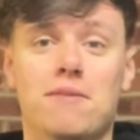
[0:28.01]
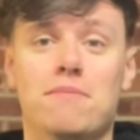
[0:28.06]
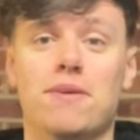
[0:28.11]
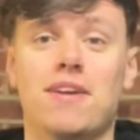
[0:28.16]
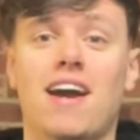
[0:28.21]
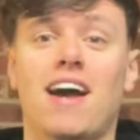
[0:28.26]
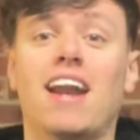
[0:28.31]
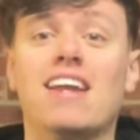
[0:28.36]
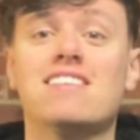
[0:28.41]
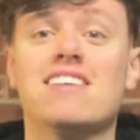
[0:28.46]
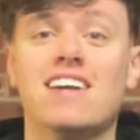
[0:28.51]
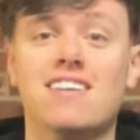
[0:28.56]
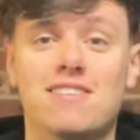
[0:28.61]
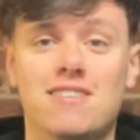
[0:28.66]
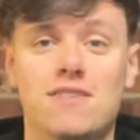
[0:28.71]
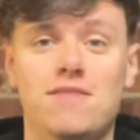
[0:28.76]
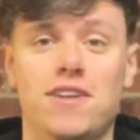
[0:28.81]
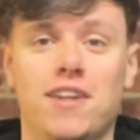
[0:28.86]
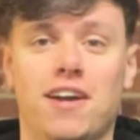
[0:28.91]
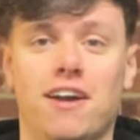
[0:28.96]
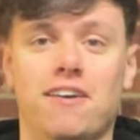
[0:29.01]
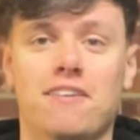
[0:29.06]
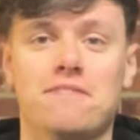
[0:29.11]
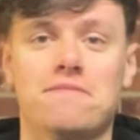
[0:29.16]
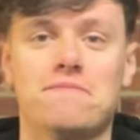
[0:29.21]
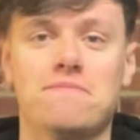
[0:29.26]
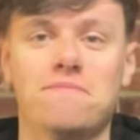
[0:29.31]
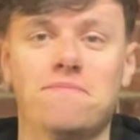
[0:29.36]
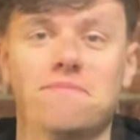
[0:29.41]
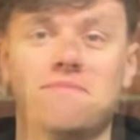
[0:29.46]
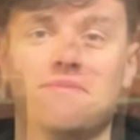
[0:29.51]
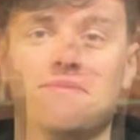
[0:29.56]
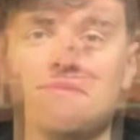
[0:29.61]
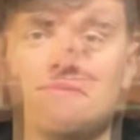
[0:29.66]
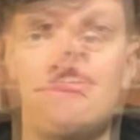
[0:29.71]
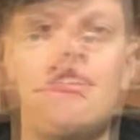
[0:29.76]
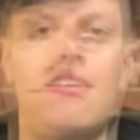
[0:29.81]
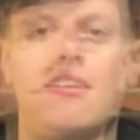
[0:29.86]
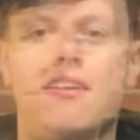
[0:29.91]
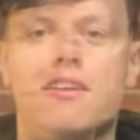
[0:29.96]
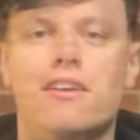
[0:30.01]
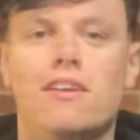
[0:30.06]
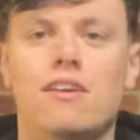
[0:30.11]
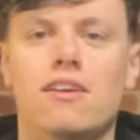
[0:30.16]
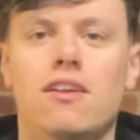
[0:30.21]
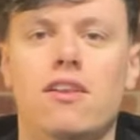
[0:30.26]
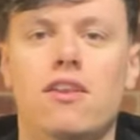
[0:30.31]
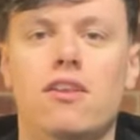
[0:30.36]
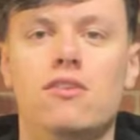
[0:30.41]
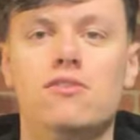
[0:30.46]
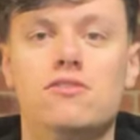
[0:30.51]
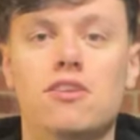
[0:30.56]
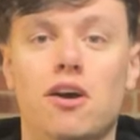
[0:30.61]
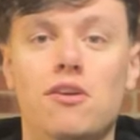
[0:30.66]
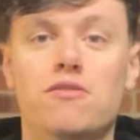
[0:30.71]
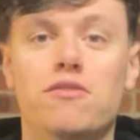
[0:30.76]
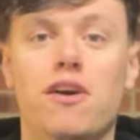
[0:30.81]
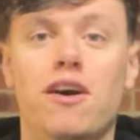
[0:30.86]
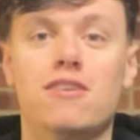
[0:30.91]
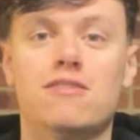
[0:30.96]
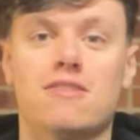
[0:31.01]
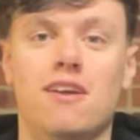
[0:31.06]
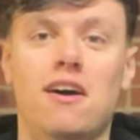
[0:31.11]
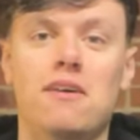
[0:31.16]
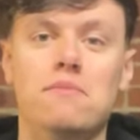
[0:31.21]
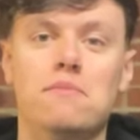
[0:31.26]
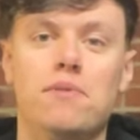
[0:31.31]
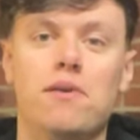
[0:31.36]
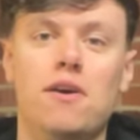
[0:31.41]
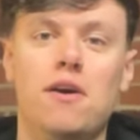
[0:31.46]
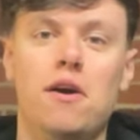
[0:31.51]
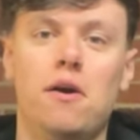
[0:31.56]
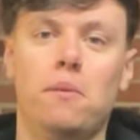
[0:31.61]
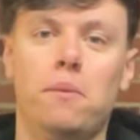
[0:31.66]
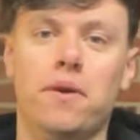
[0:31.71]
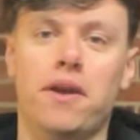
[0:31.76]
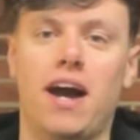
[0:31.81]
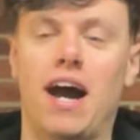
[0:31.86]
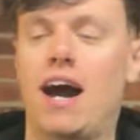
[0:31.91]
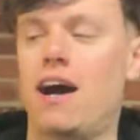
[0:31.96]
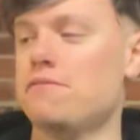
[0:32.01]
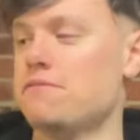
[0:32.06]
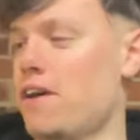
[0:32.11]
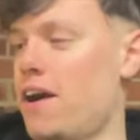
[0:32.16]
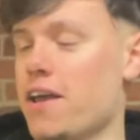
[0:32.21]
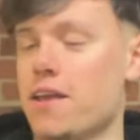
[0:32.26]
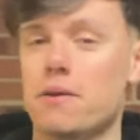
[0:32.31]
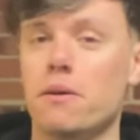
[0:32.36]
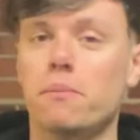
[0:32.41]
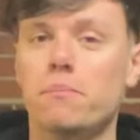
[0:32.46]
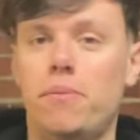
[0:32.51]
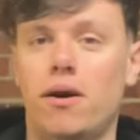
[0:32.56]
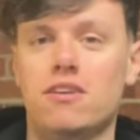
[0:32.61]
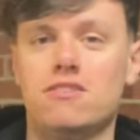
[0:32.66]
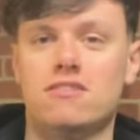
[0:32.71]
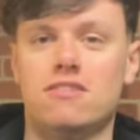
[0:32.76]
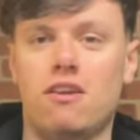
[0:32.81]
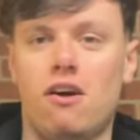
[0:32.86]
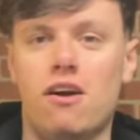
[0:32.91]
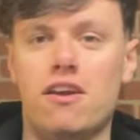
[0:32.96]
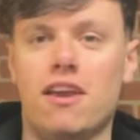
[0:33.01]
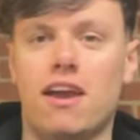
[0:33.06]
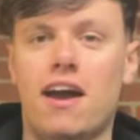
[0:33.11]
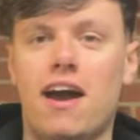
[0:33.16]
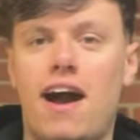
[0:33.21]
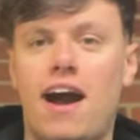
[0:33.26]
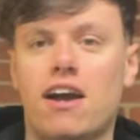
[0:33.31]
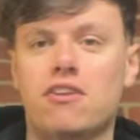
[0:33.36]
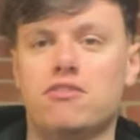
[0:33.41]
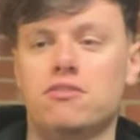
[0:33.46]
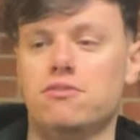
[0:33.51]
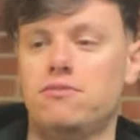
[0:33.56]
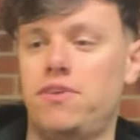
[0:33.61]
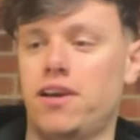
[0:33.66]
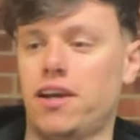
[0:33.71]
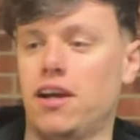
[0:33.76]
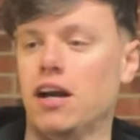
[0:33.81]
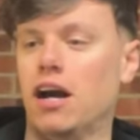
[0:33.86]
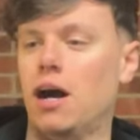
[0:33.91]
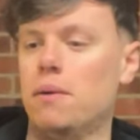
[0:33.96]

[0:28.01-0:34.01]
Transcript: But yeah, let's get into the video. So first up, we have a Buzz Lightyear action figure.